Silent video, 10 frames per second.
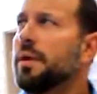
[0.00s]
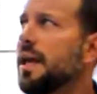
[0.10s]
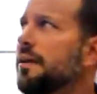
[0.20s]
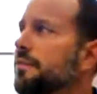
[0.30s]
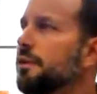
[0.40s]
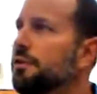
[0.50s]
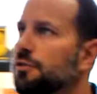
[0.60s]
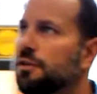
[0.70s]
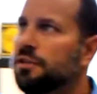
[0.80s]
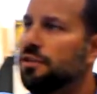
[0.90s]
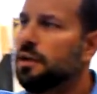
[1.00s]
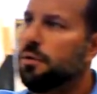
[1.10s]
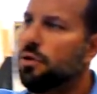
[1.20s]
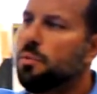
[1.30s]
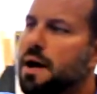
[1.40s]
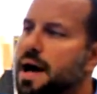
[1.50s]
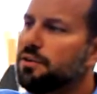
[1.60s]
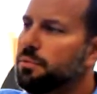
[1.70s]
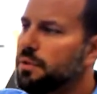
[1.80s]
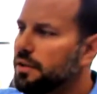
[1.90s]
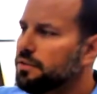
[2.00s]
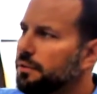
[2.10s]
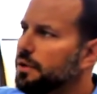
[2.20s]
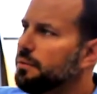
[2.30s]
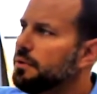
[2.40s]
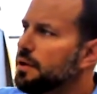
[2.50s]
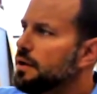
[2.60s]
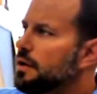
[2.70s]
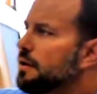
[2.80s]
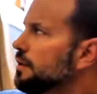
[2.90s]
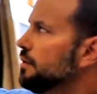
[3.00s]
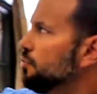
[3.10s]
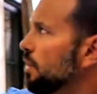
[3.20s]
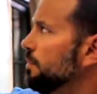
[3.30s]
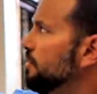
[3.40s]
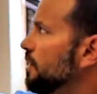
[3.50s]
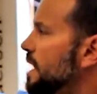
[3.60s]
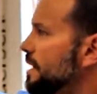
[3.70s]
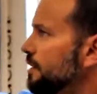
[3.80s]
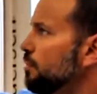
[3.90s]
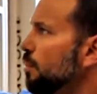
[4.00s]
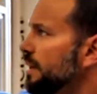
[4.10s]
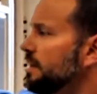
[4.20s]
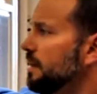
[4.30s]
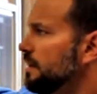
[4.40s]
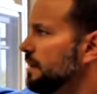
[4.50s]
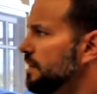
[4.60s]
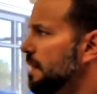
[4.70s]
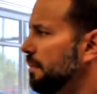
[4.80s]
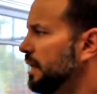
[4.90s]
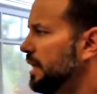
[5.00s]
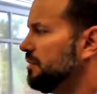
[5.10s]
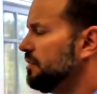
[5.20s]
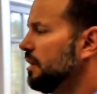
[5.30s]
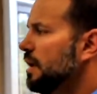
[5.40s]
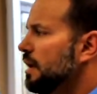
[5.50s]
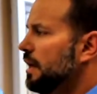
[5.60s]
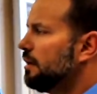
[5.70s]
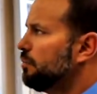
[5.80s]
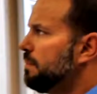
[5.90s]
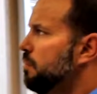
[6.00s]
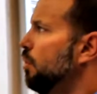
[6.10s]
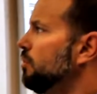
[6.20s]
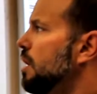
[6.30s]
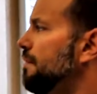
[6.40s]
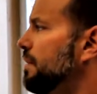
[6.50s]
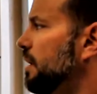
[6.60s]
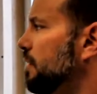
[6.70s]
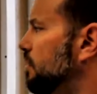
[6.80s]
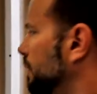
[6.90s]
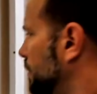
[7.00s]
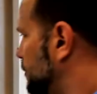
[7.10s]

we have here is your existing window box with the exterior trim still on it. So what we did in this application is we pulled off the interior